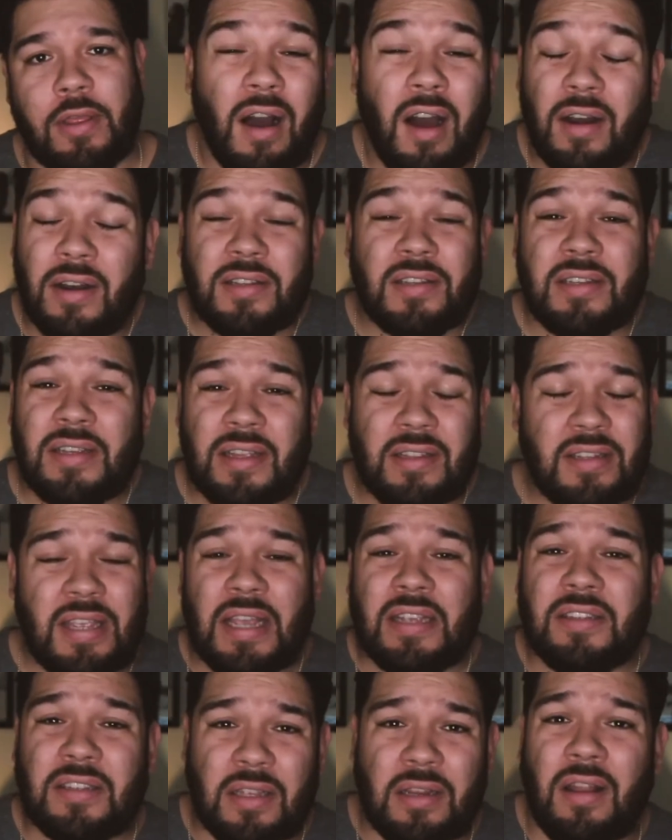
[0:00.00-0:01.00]
Honestly, it
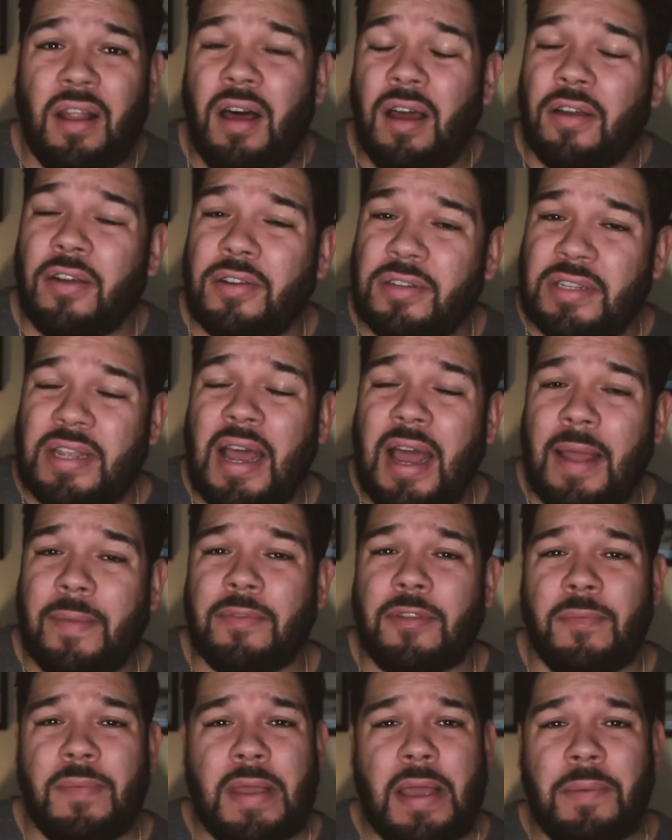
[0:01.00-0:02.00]
takes a longer time
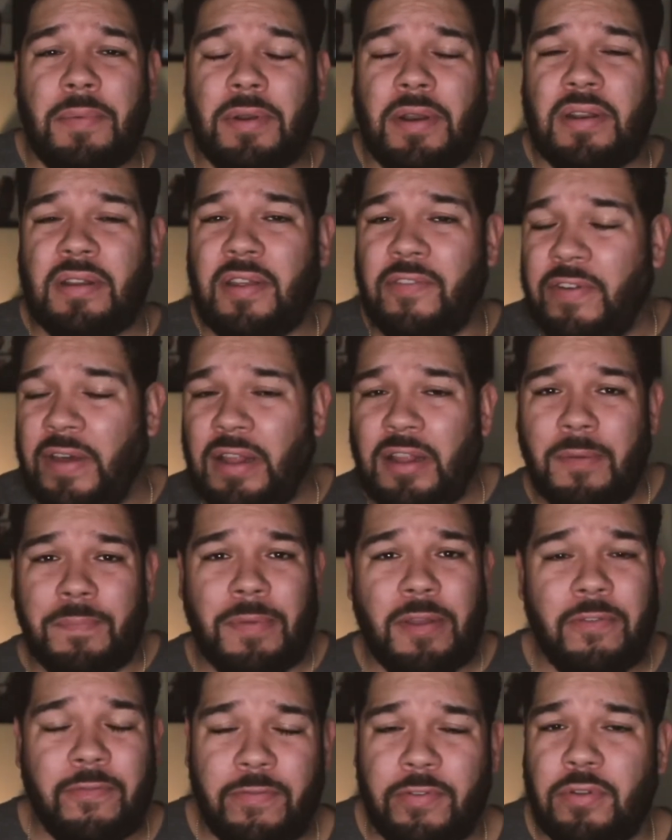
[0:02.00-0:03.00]
to be able to develop
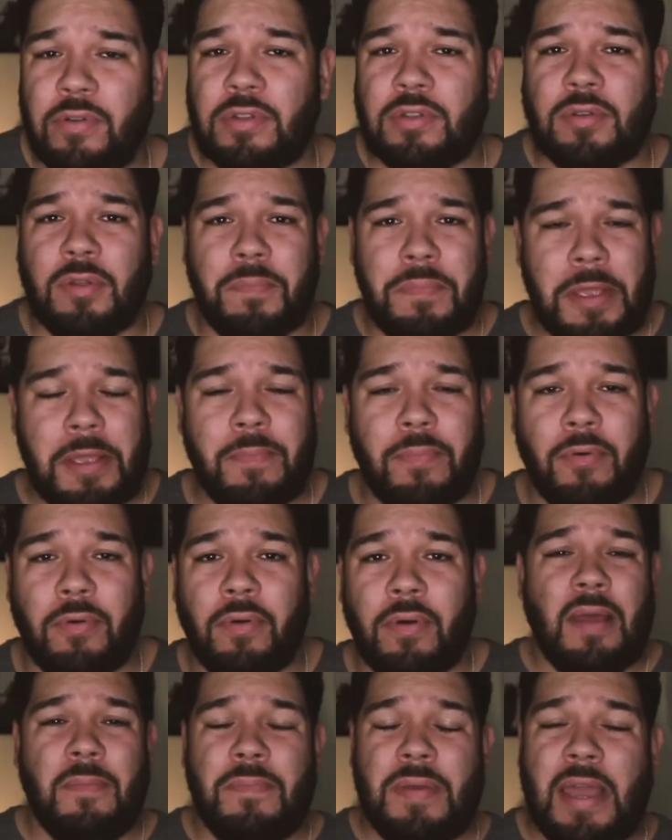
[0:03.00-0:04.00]
influence with people
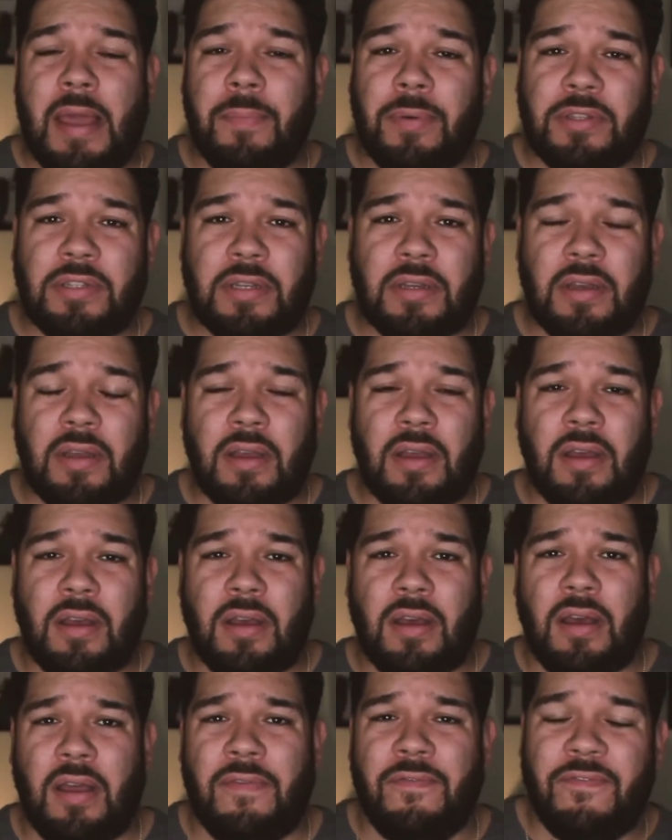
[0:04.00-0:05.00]
and be able
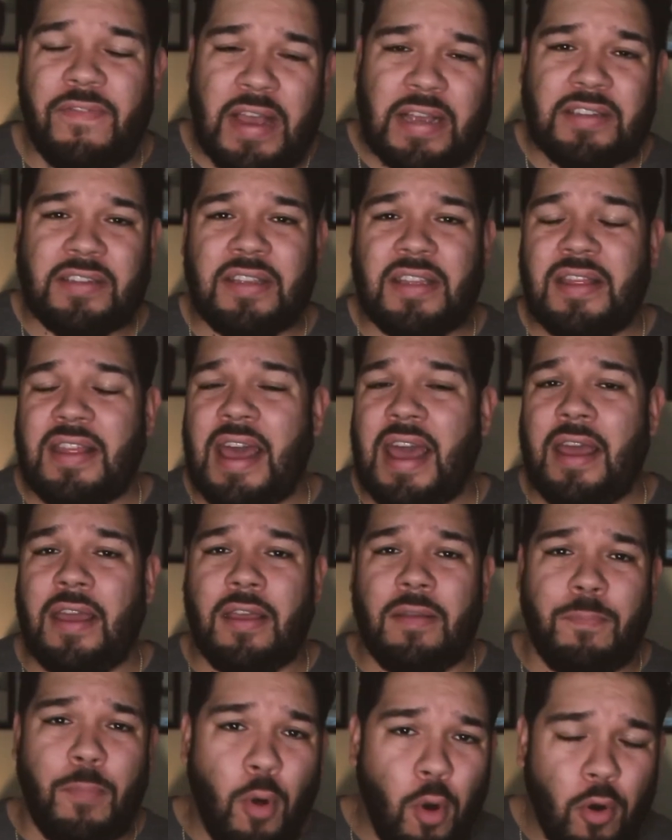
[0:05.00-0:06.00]
to invest in
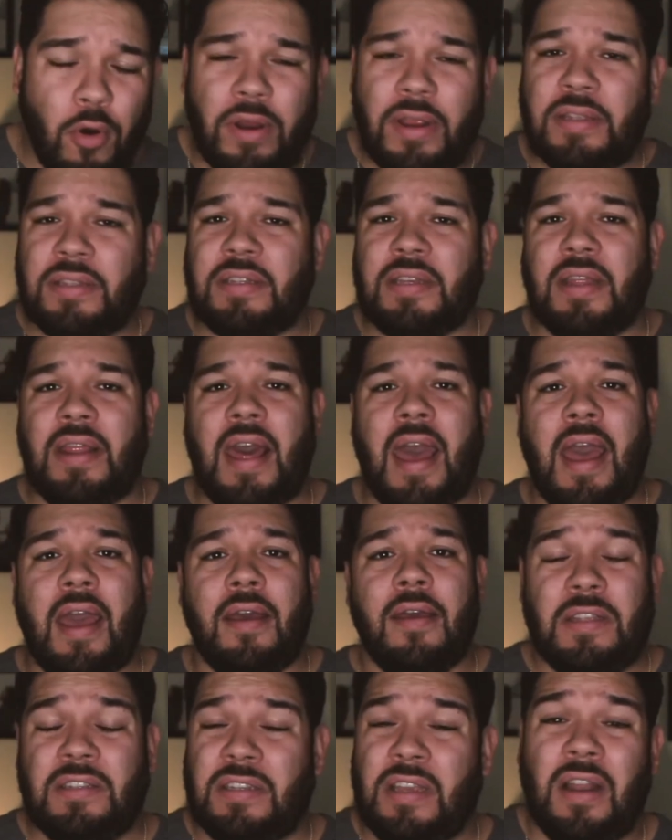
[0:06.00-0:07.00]
that, pour into that.
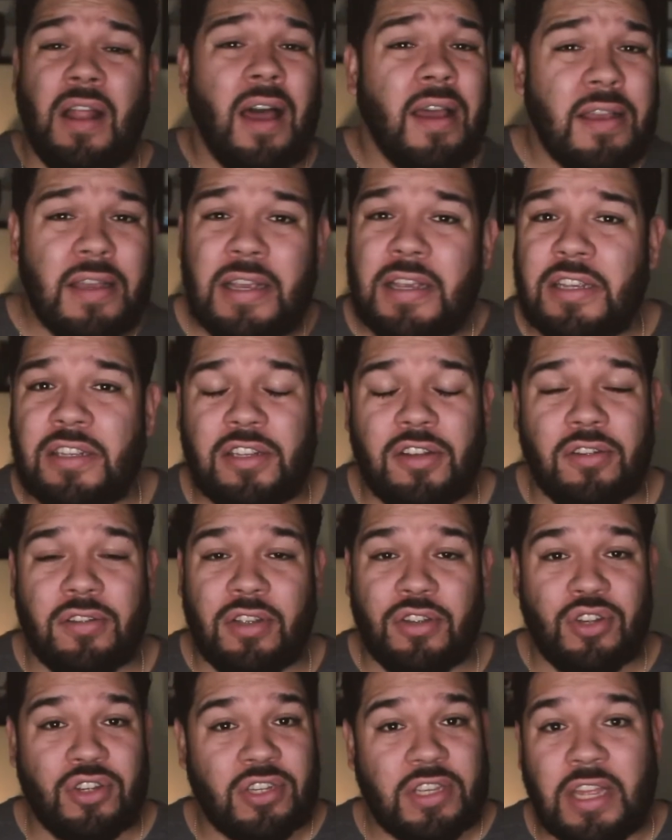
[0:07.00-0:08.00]
It's a lot easier to
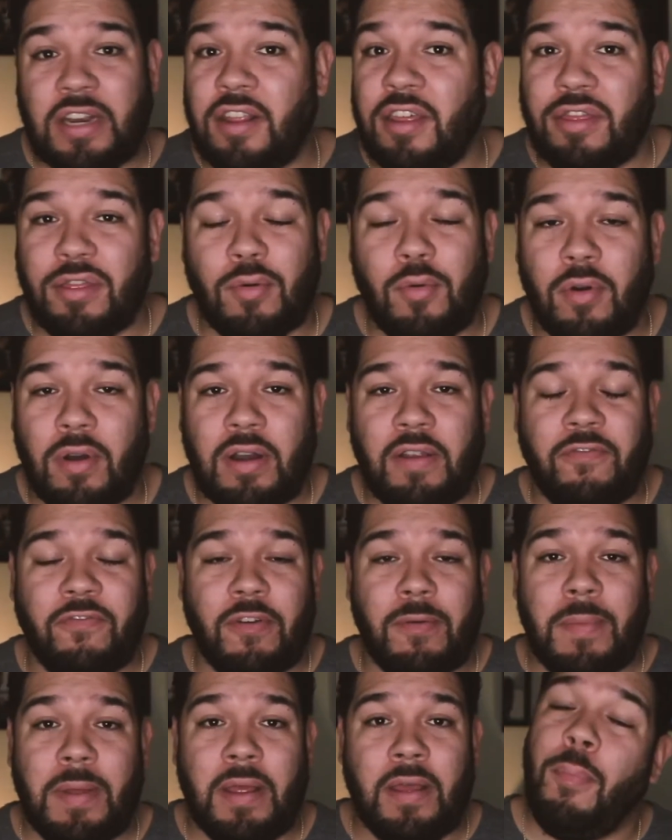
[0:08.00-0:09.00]
just get authority
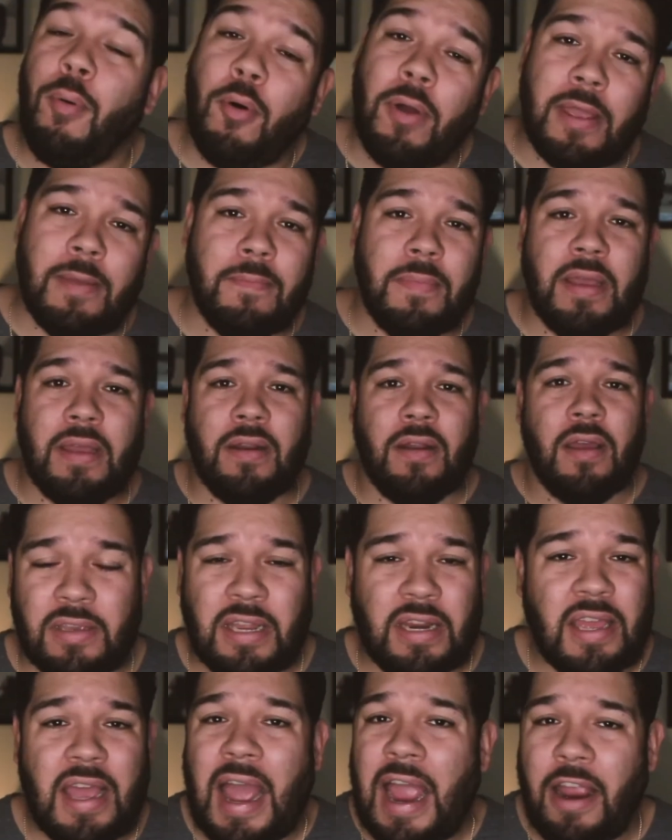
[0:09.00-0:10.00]
from an appointment,
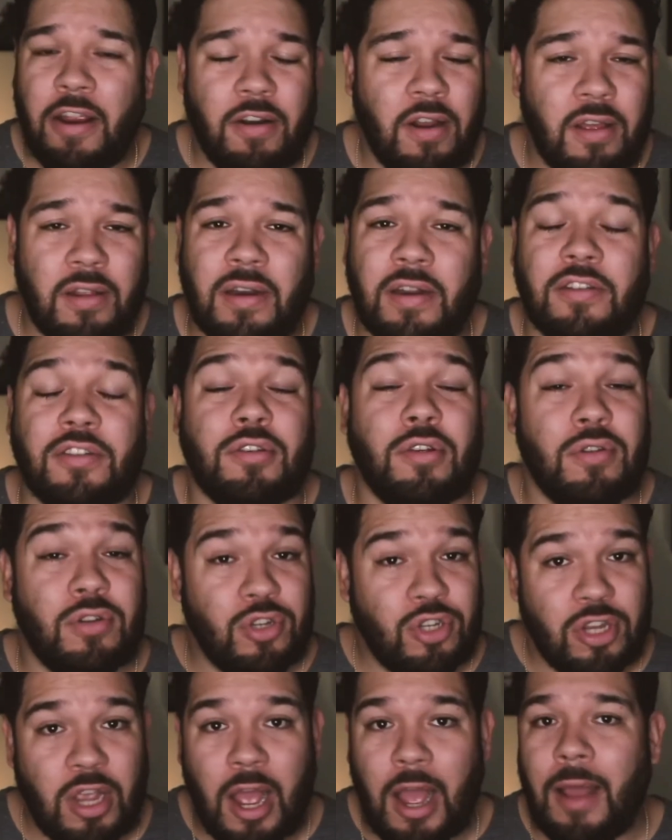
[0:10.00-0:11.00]
getting hired on a certain
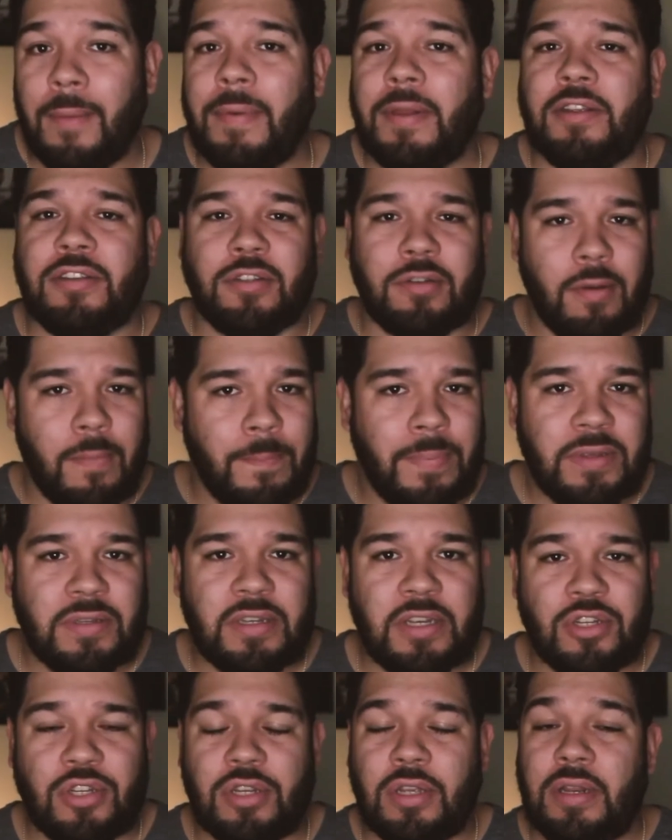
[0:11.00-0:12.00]
job at a certain
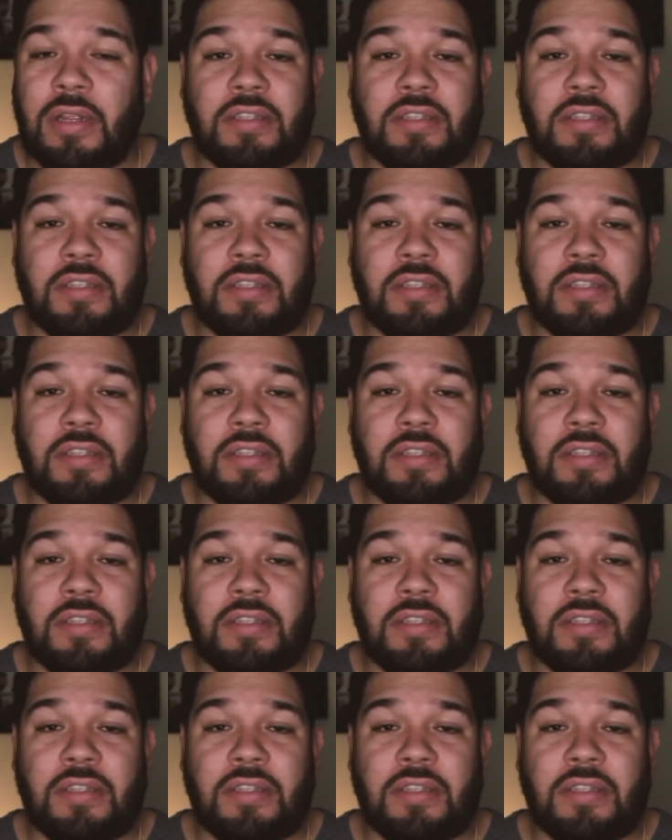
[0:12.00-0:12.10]
position.